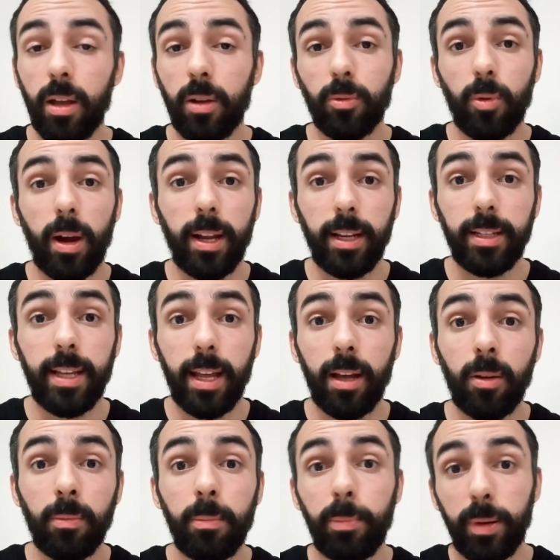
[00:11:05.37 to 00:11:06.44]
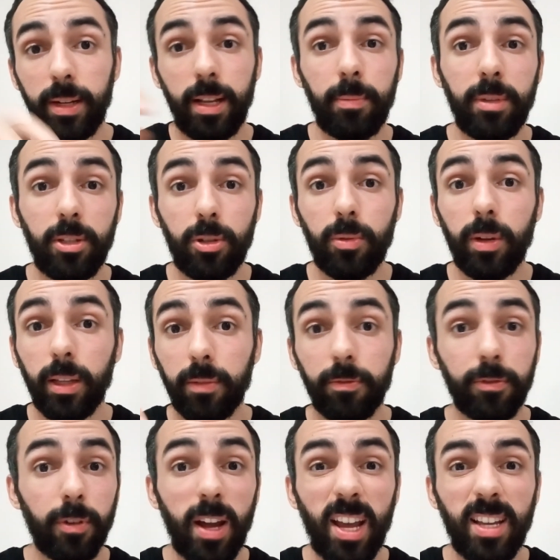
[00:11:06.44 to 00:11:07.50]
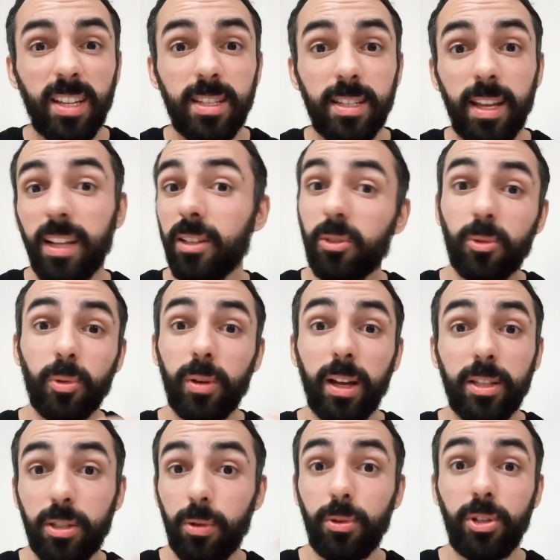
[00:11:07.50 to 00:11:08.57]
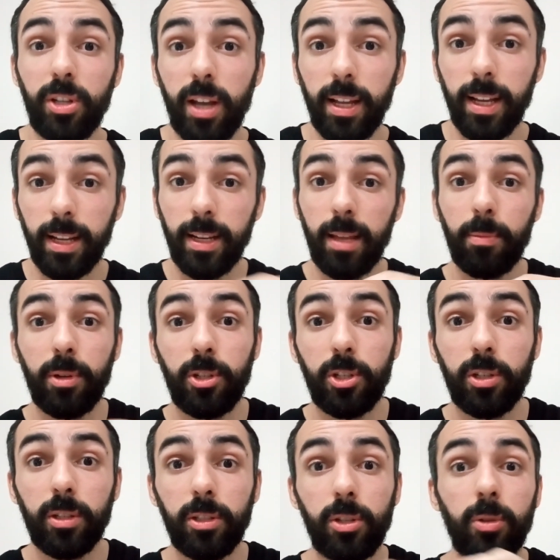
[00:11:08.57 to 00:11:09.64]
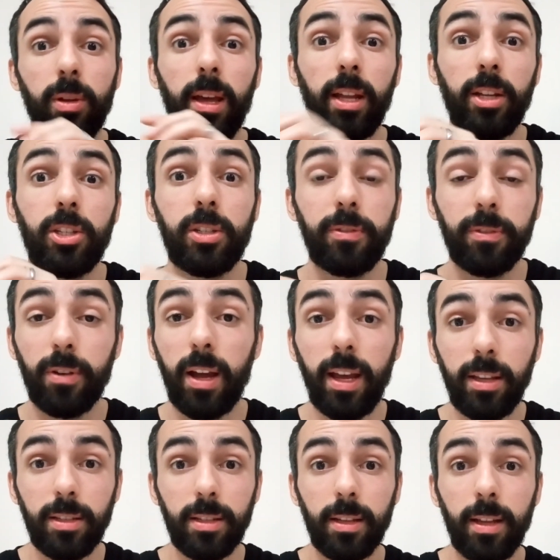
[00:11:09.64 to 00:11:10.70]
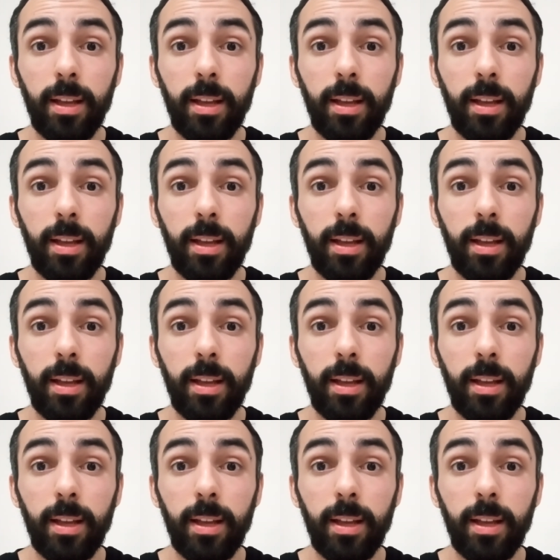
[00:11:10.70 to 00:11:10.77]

write it down, put them into a phrase, and associate an image to each phrase,